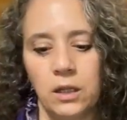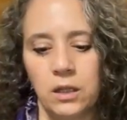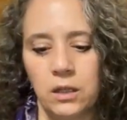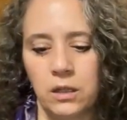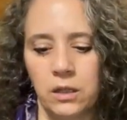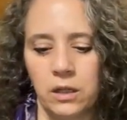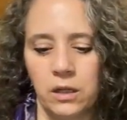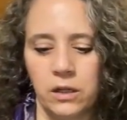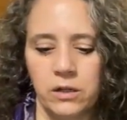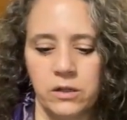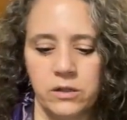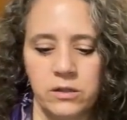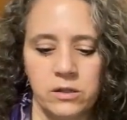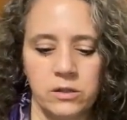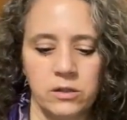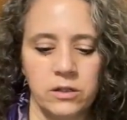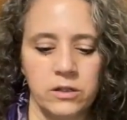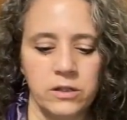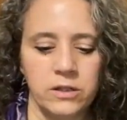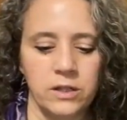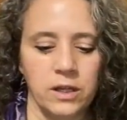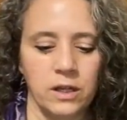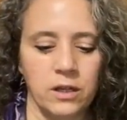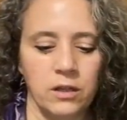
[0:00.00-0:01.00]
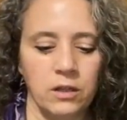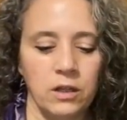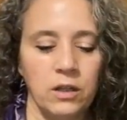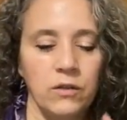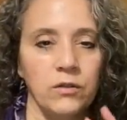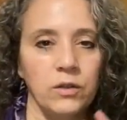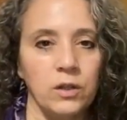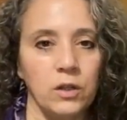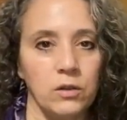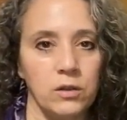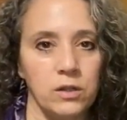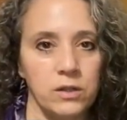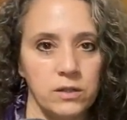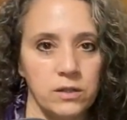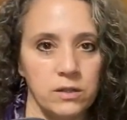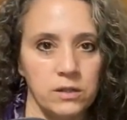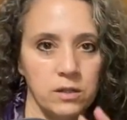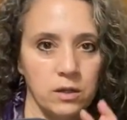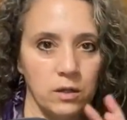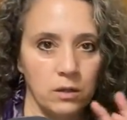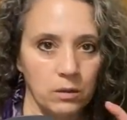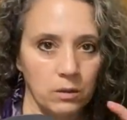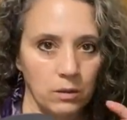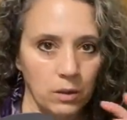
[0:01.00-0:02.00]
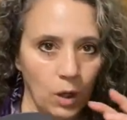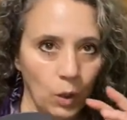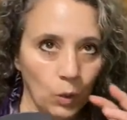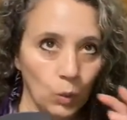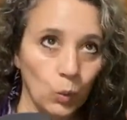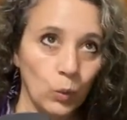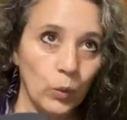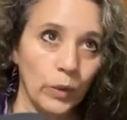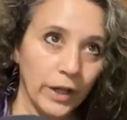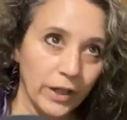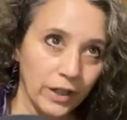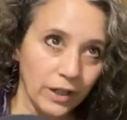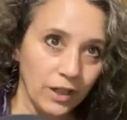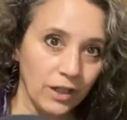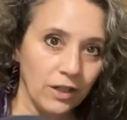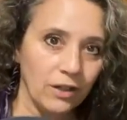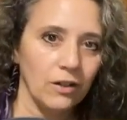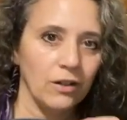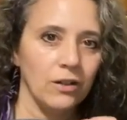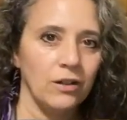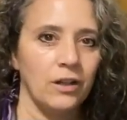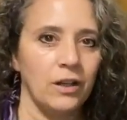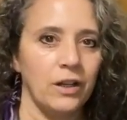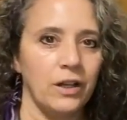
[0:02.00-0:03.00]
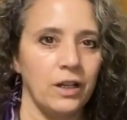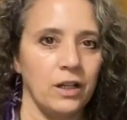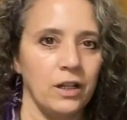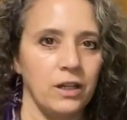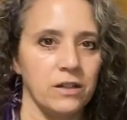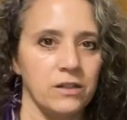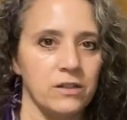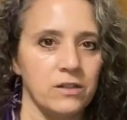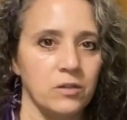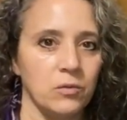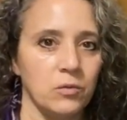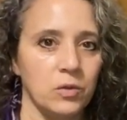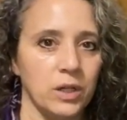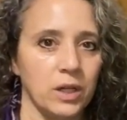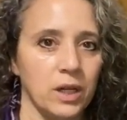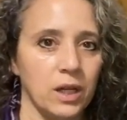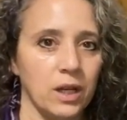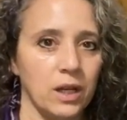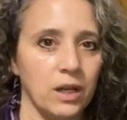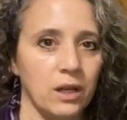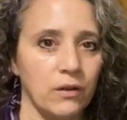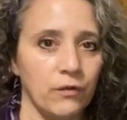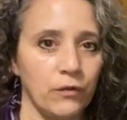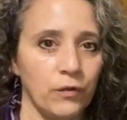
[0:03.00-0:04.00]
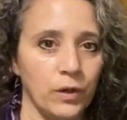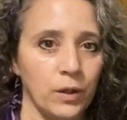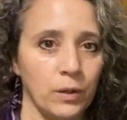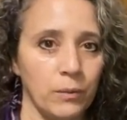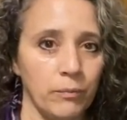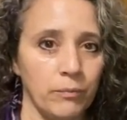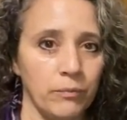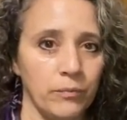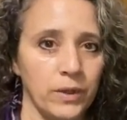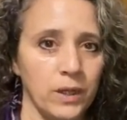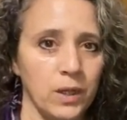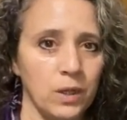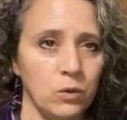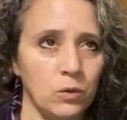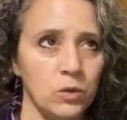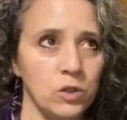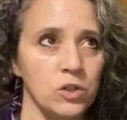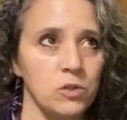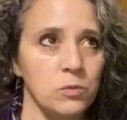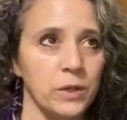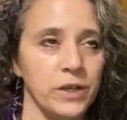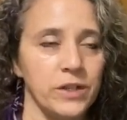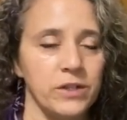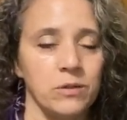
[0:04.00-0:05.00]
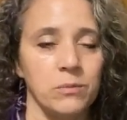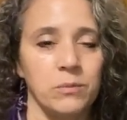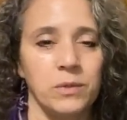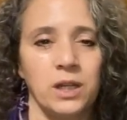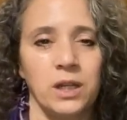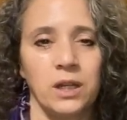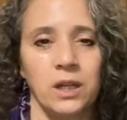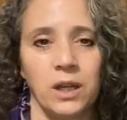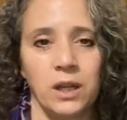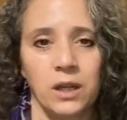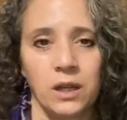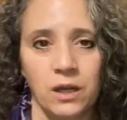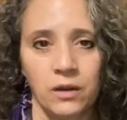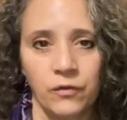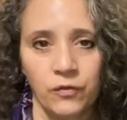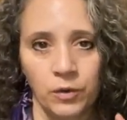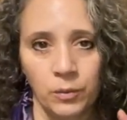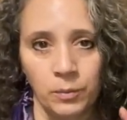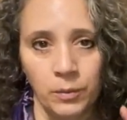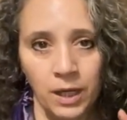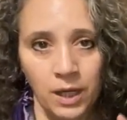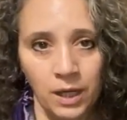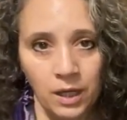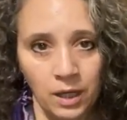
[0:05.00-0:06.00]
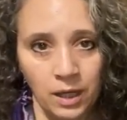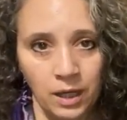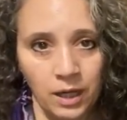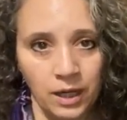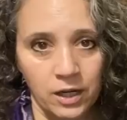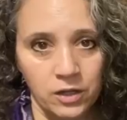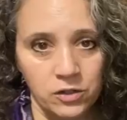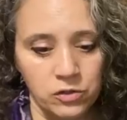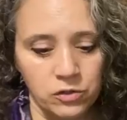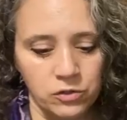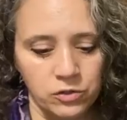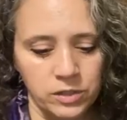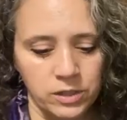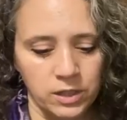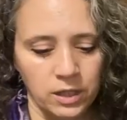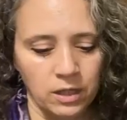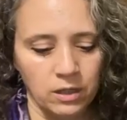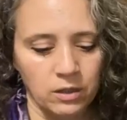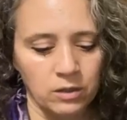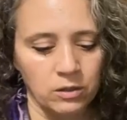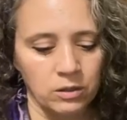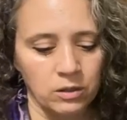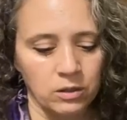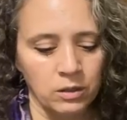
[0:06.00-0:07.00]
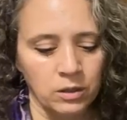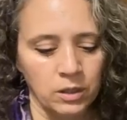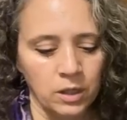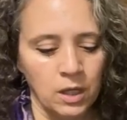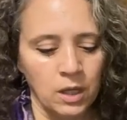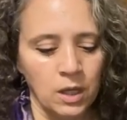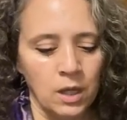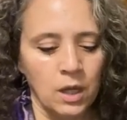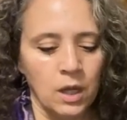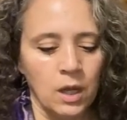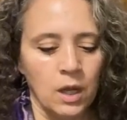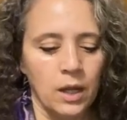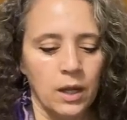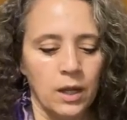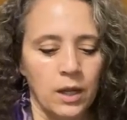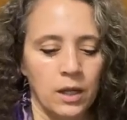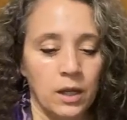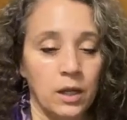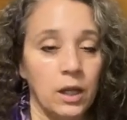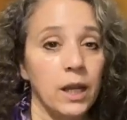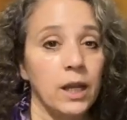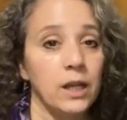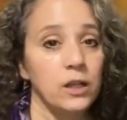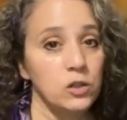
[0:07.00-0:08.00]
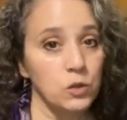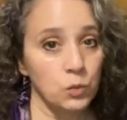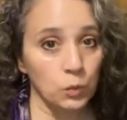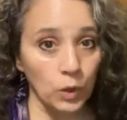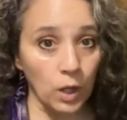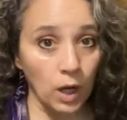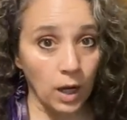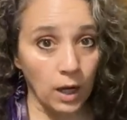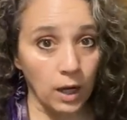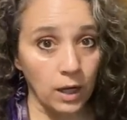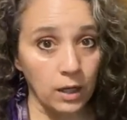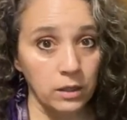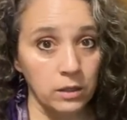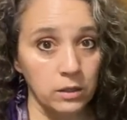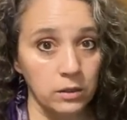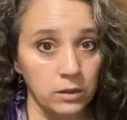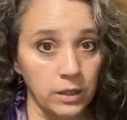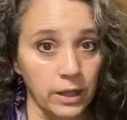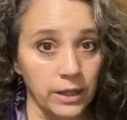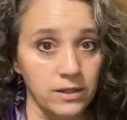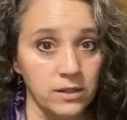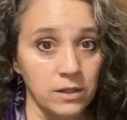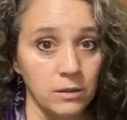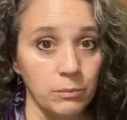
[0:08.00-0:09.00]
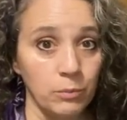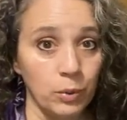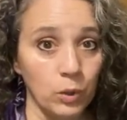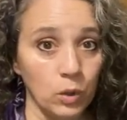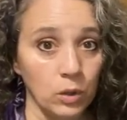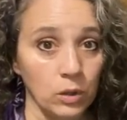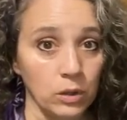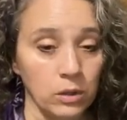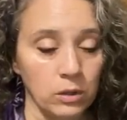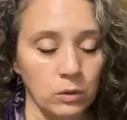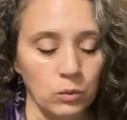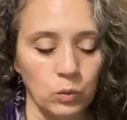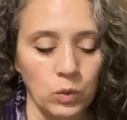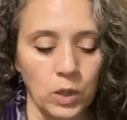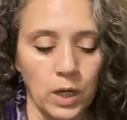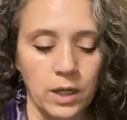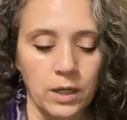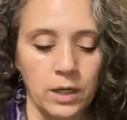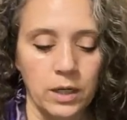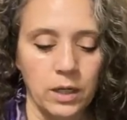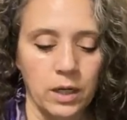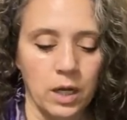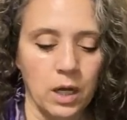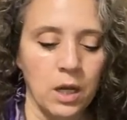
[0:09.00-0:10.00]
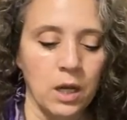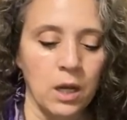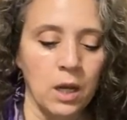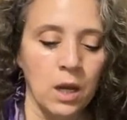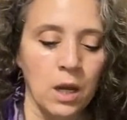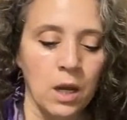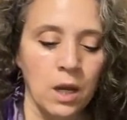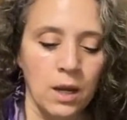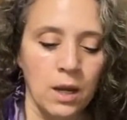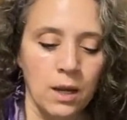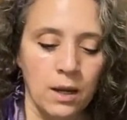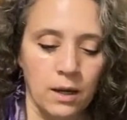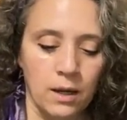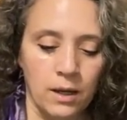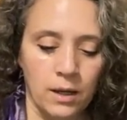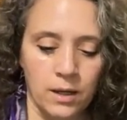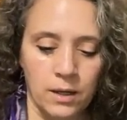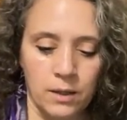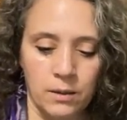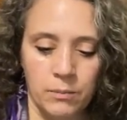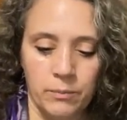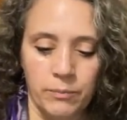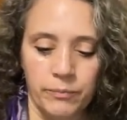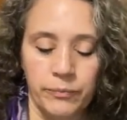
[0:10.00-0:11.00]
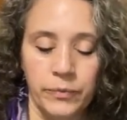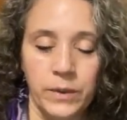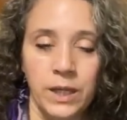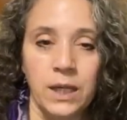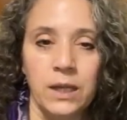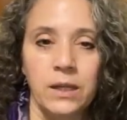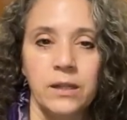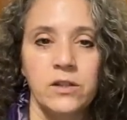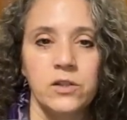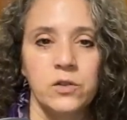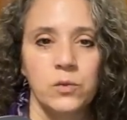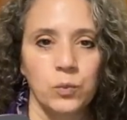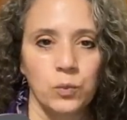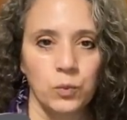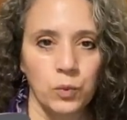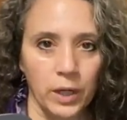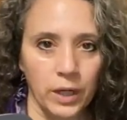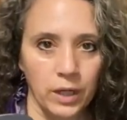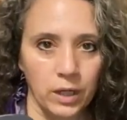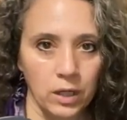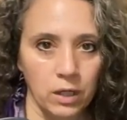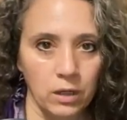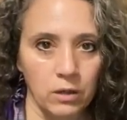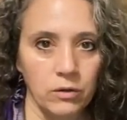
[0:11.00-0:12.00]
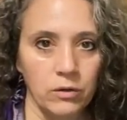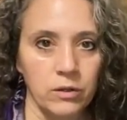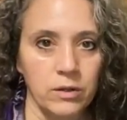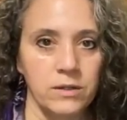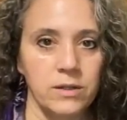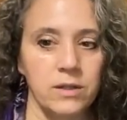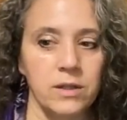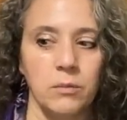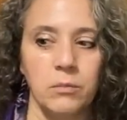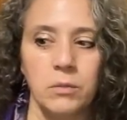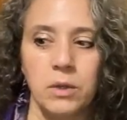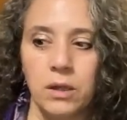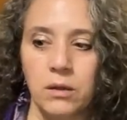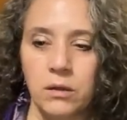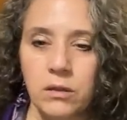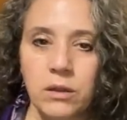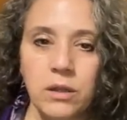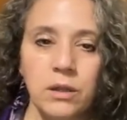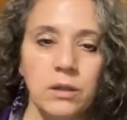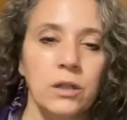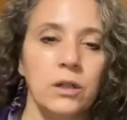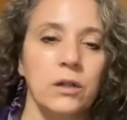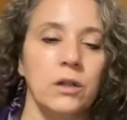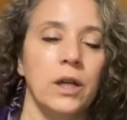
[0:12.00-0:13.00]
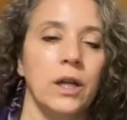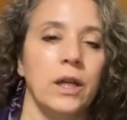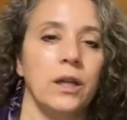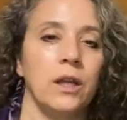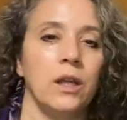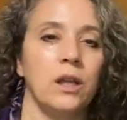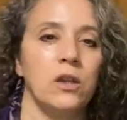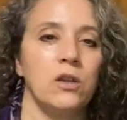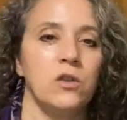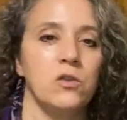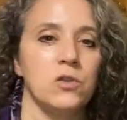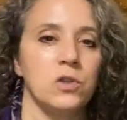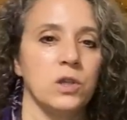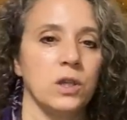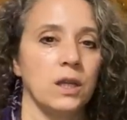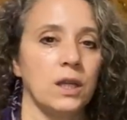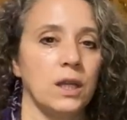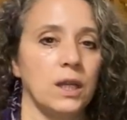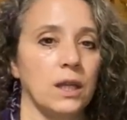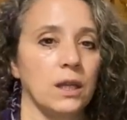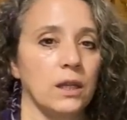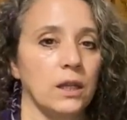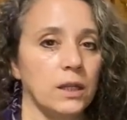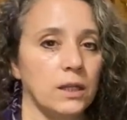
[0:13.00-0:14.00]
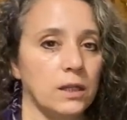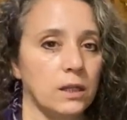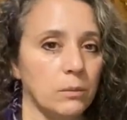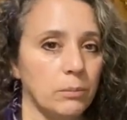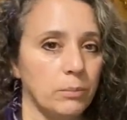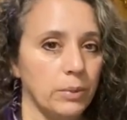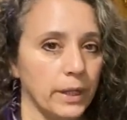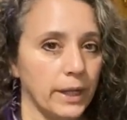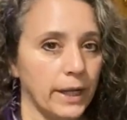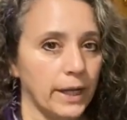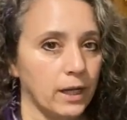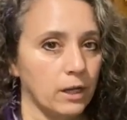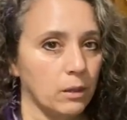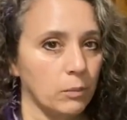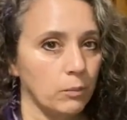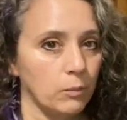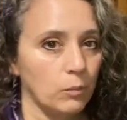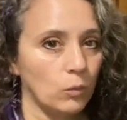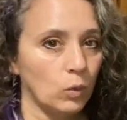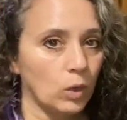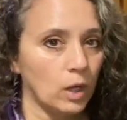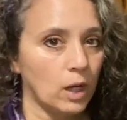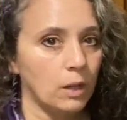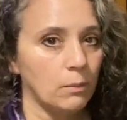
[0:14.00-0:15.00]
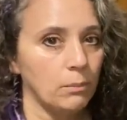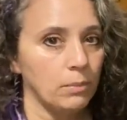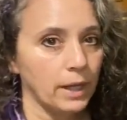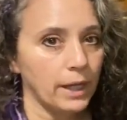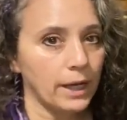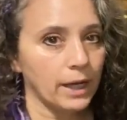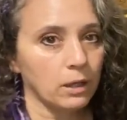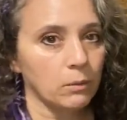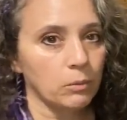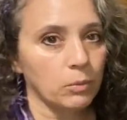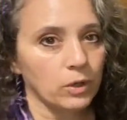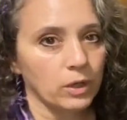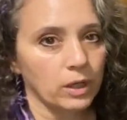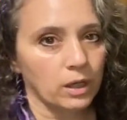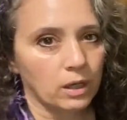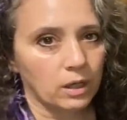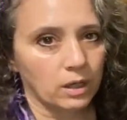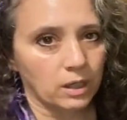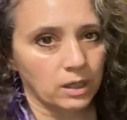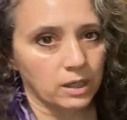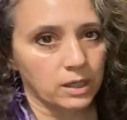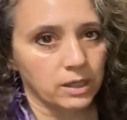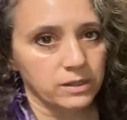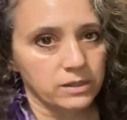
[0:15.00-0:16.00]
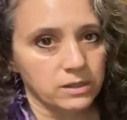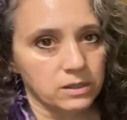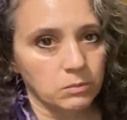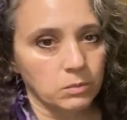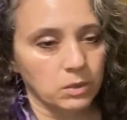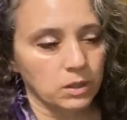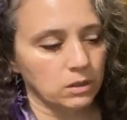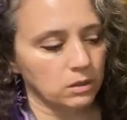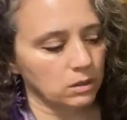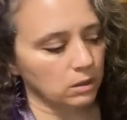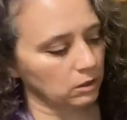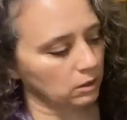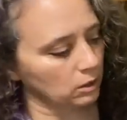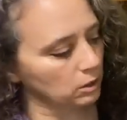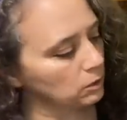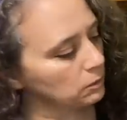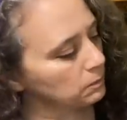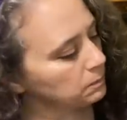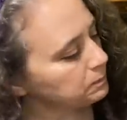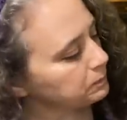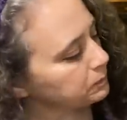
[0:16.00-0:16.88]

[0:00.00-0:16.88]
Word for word: in there, it starts out, even though this is a, a runnier honey, it's the one I got from, the orange blossom honey I got from Azure Standard uh, and it's raw. That's important, raw honey. Um, it is runnier than some of the thicker honey I usually get, like the black raw blackberry honey tends to be thicker.